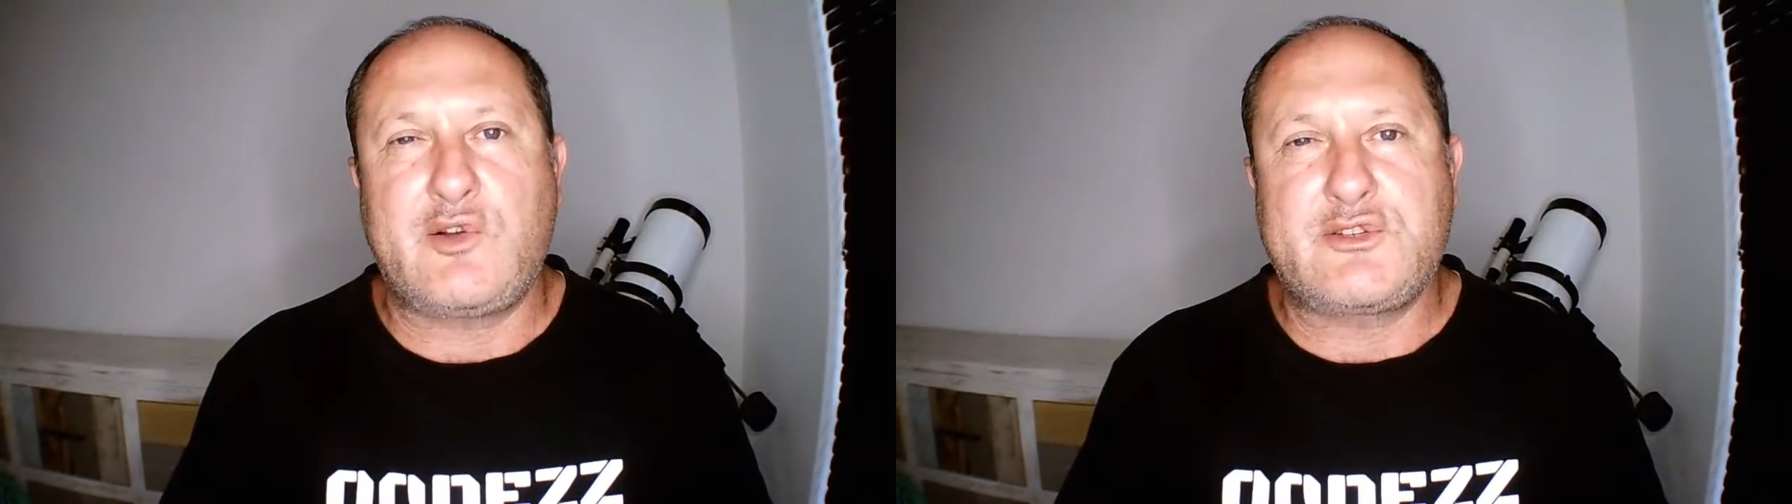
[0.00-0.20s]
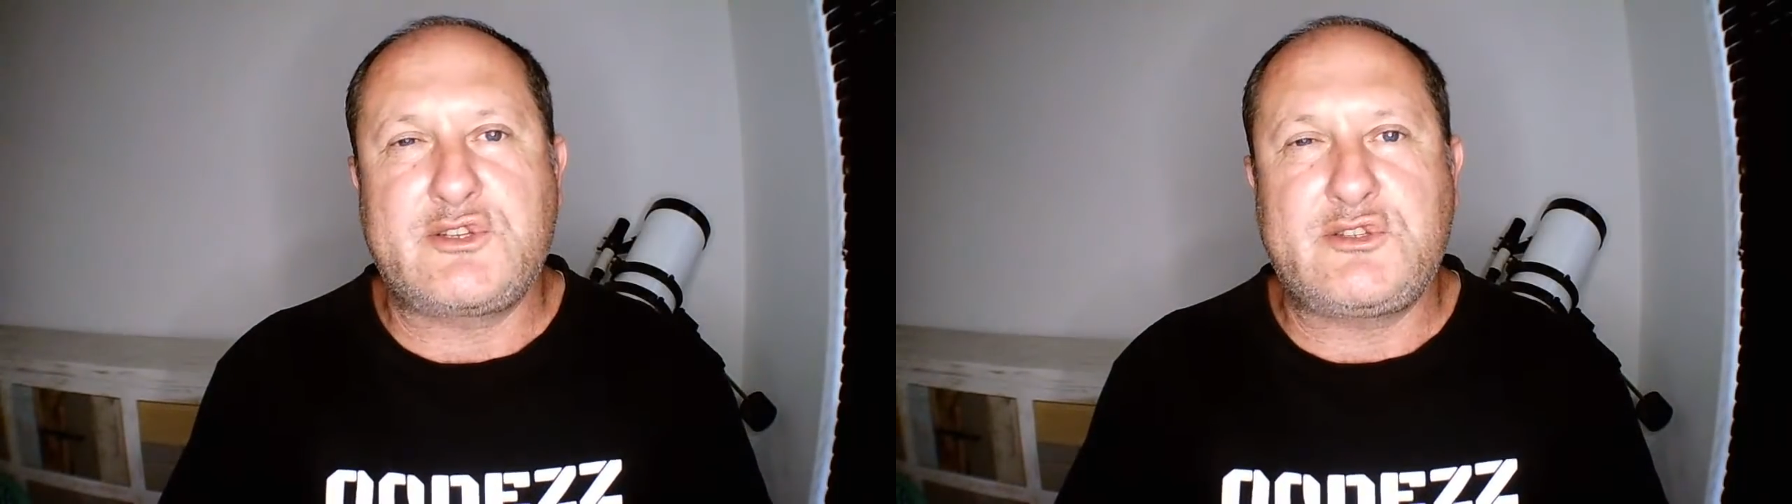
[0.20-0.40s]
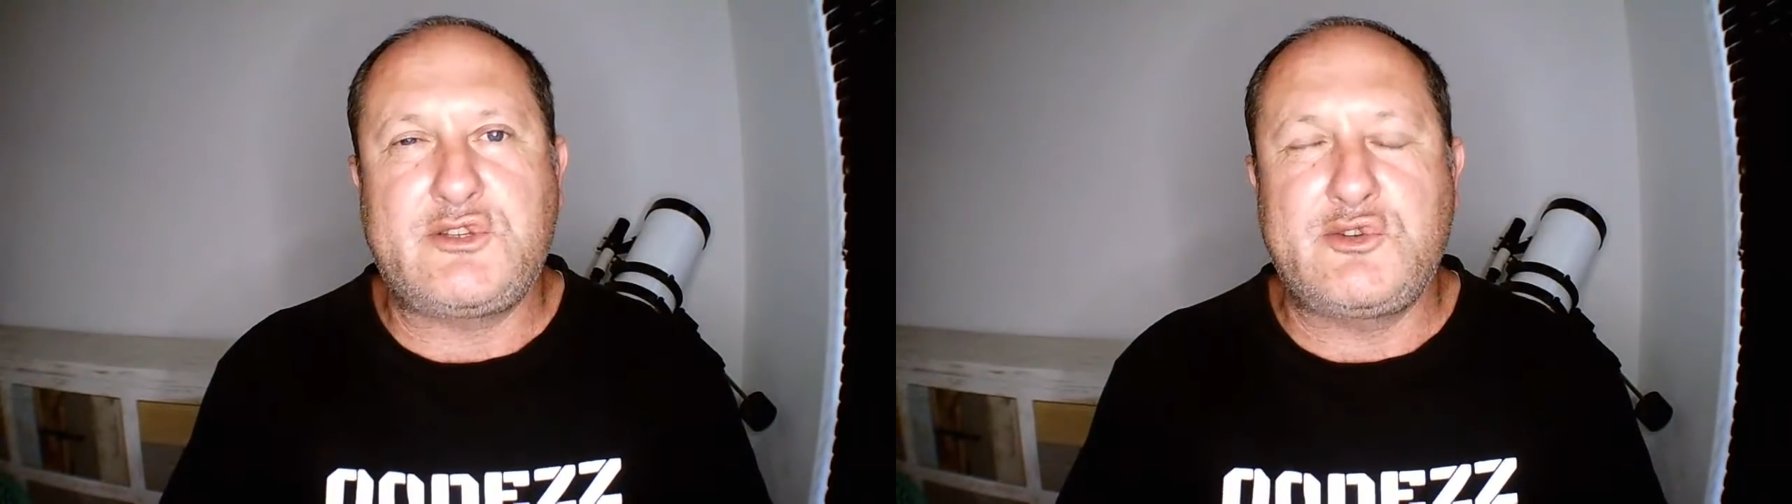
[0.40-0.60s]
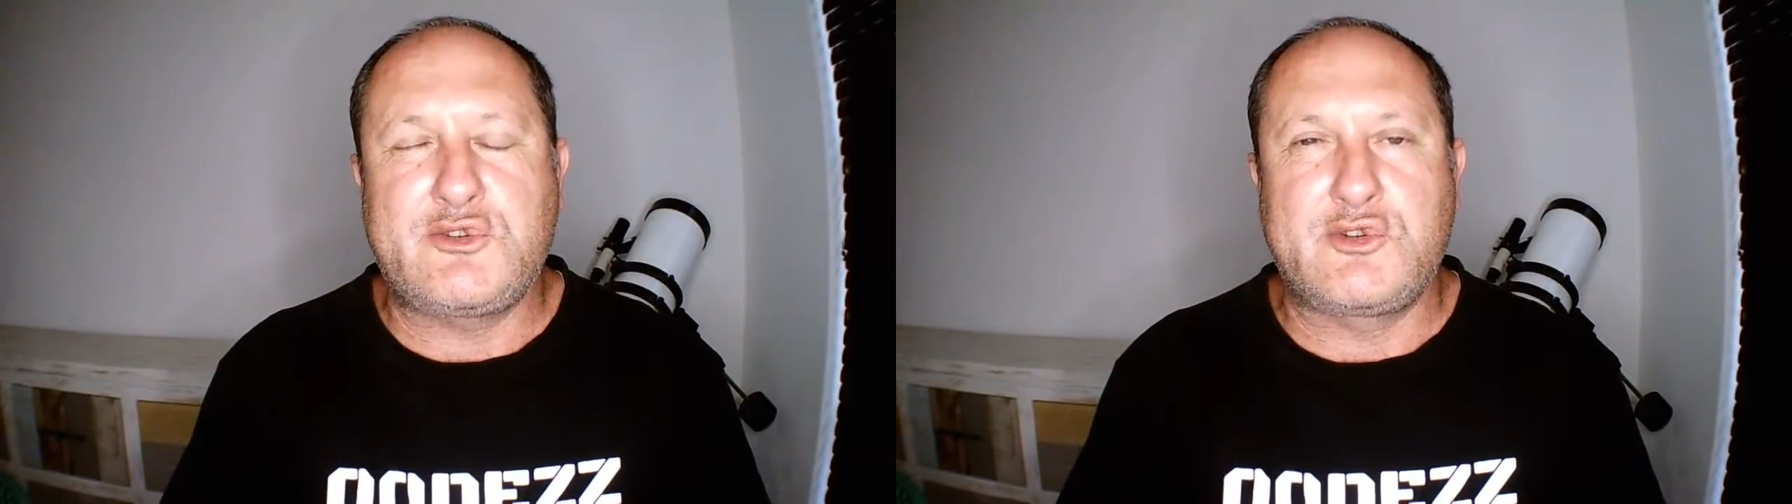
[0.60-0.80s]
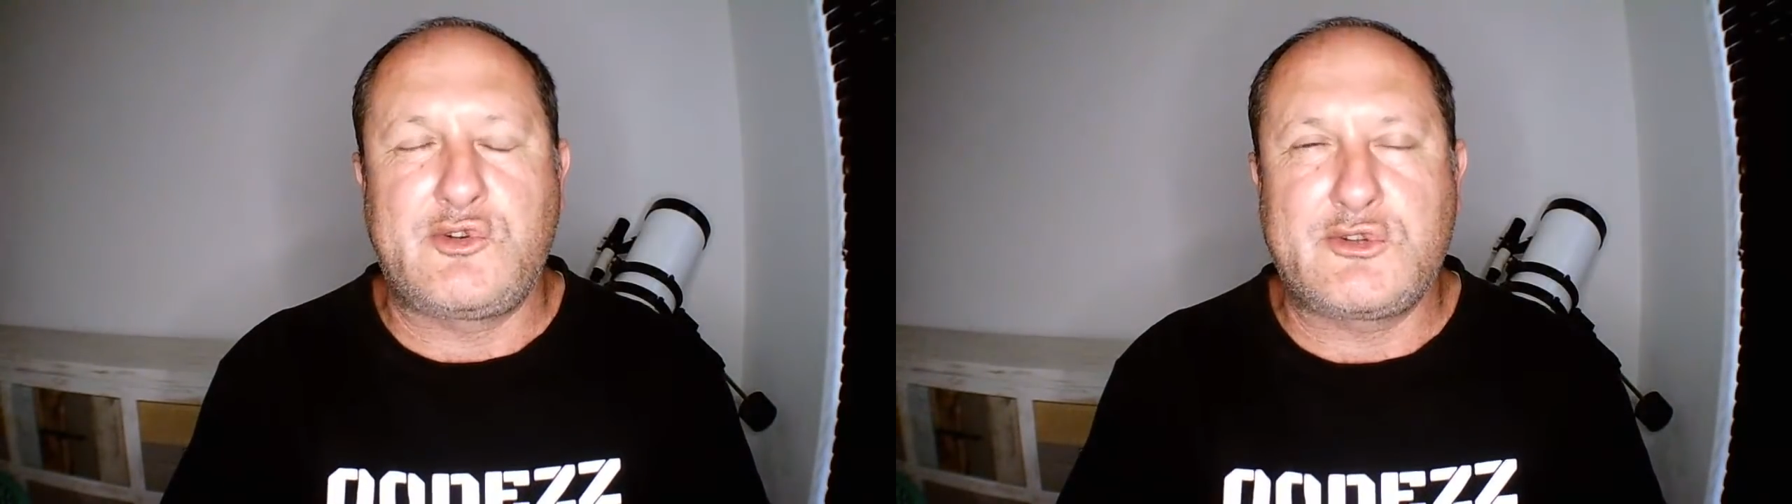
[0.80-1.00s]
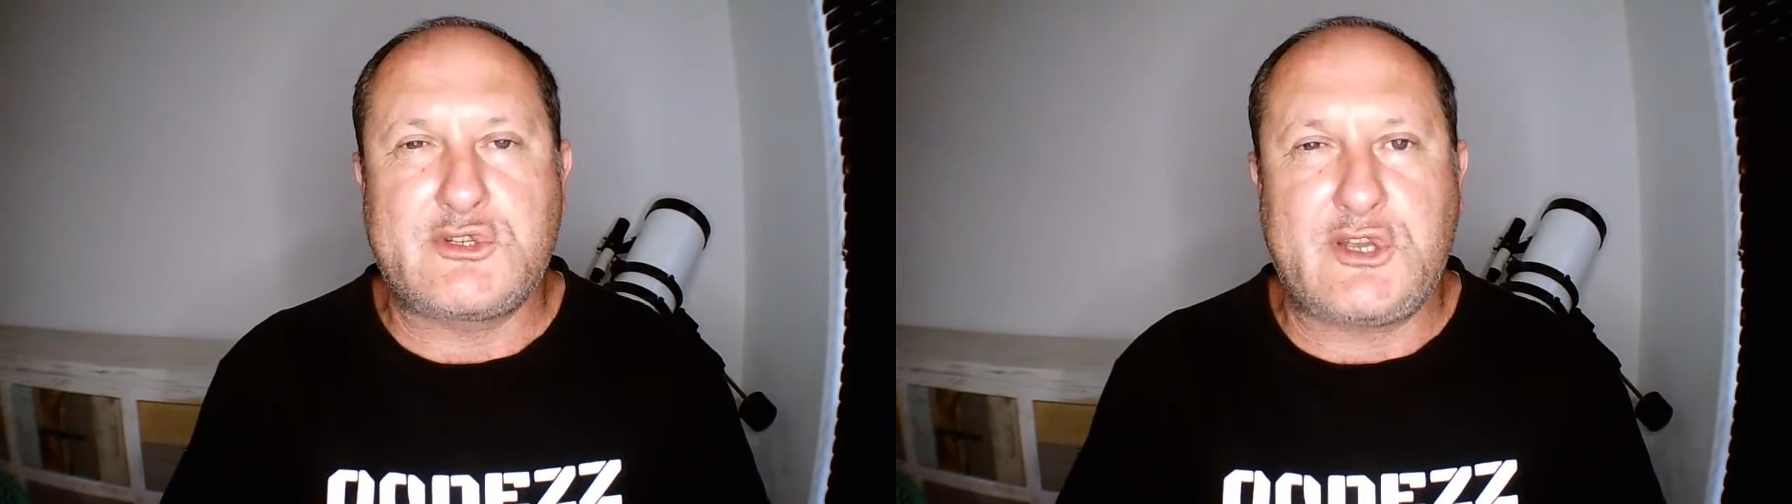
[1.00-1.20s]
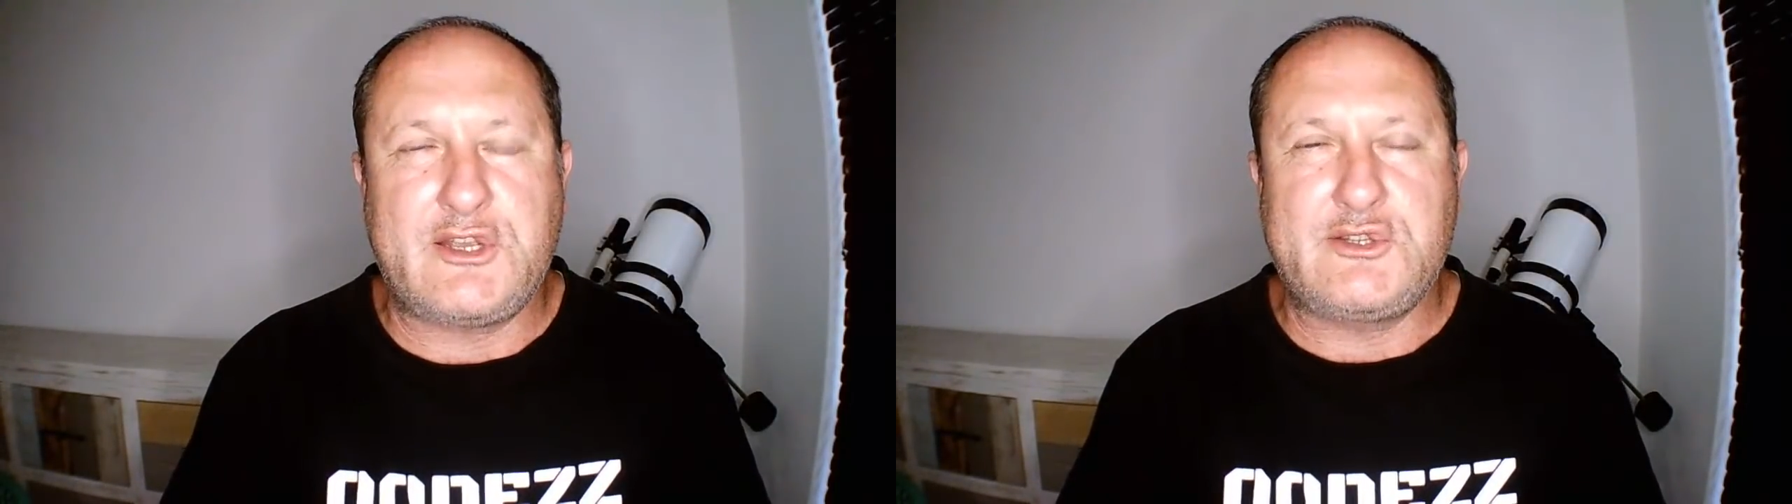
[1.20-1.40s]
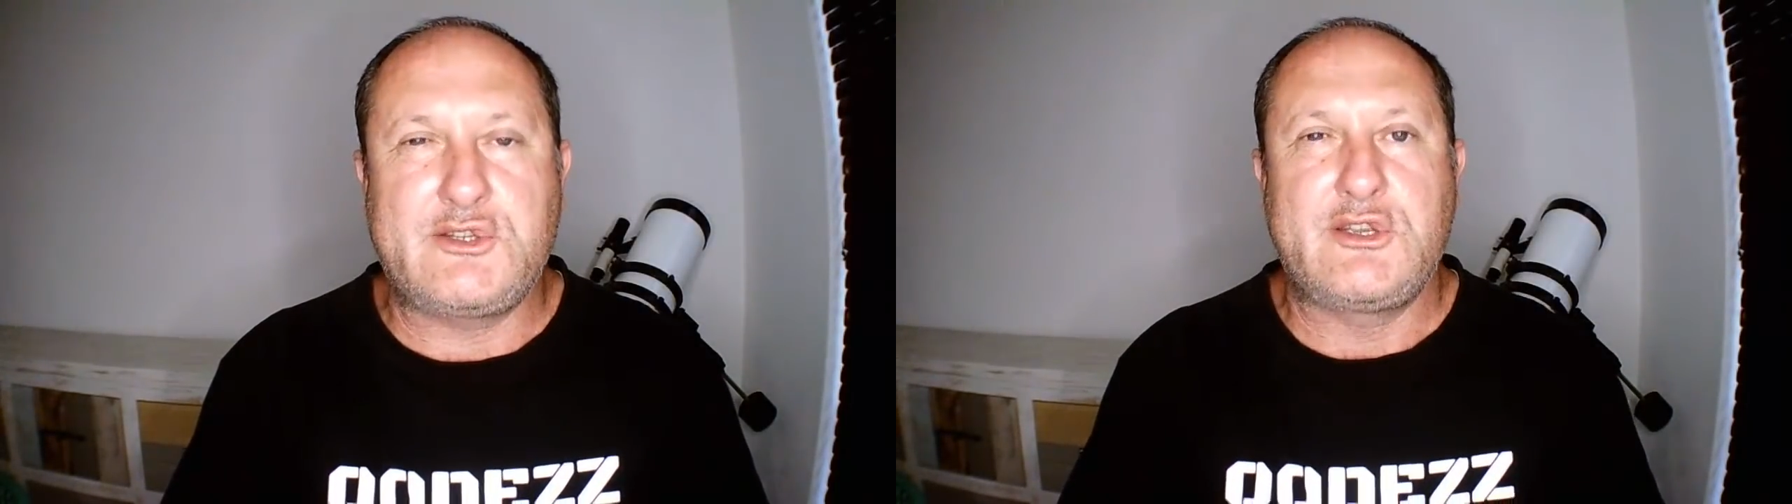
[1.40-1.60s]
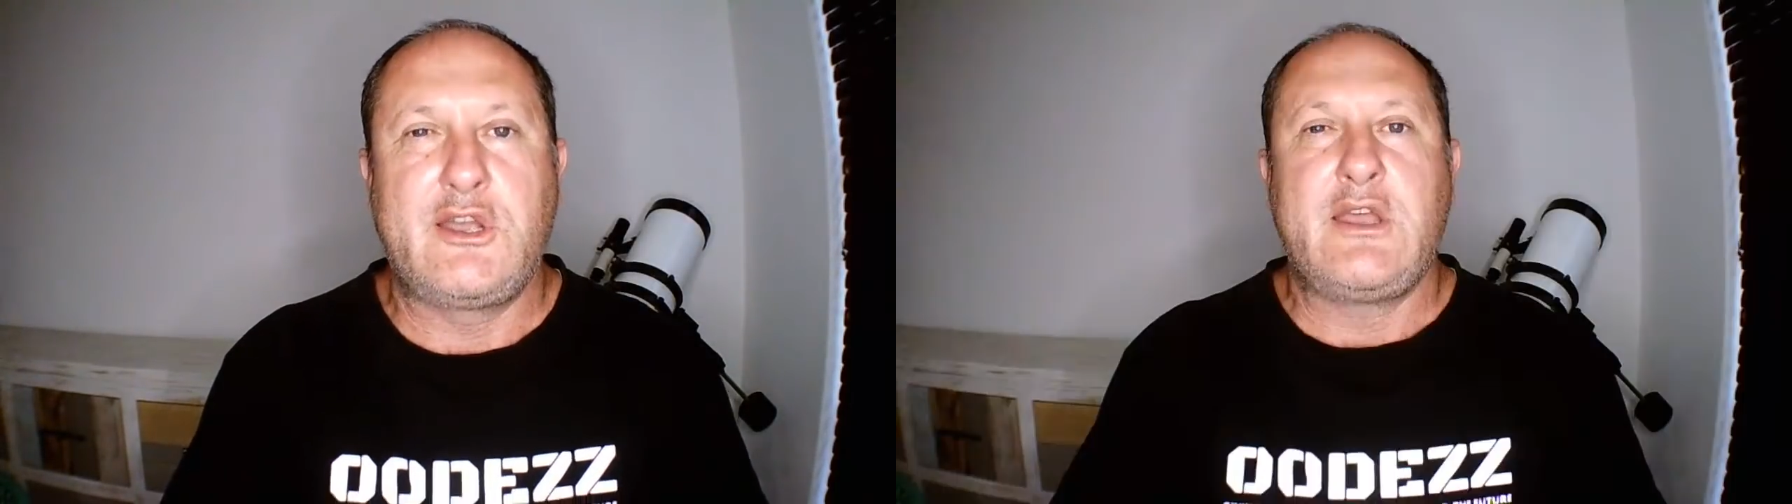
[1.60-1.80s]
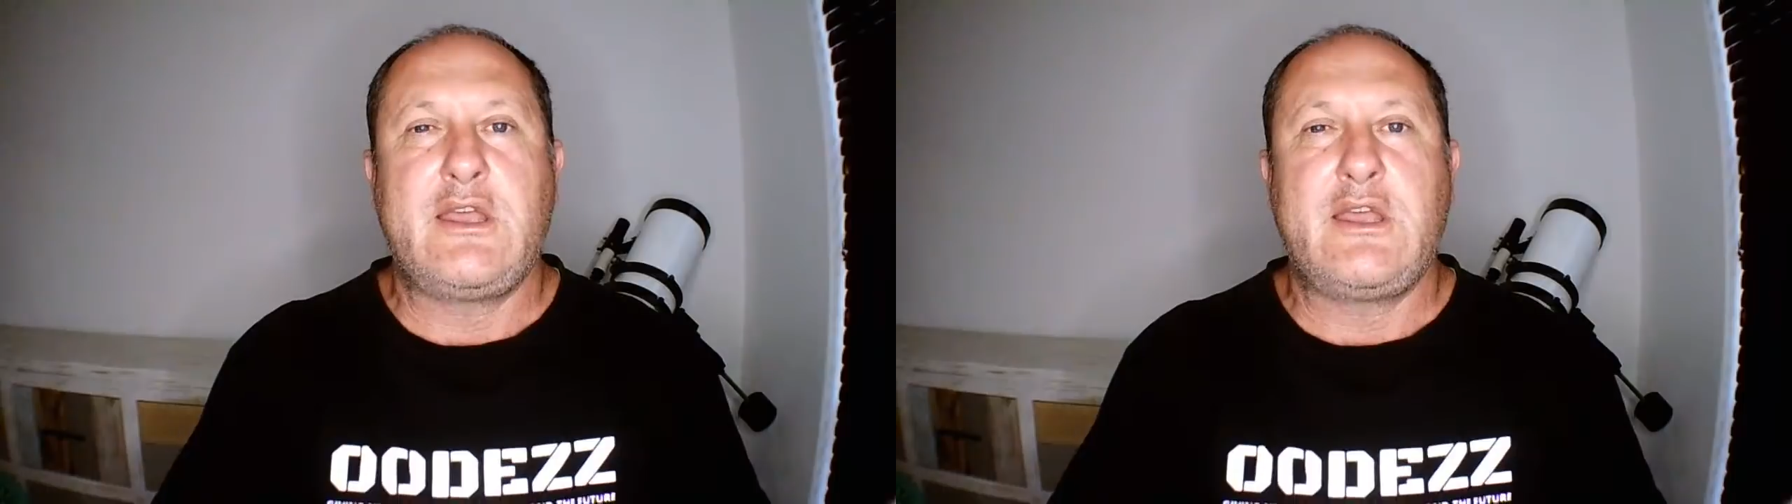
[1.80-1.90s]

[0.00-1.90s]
constitutional change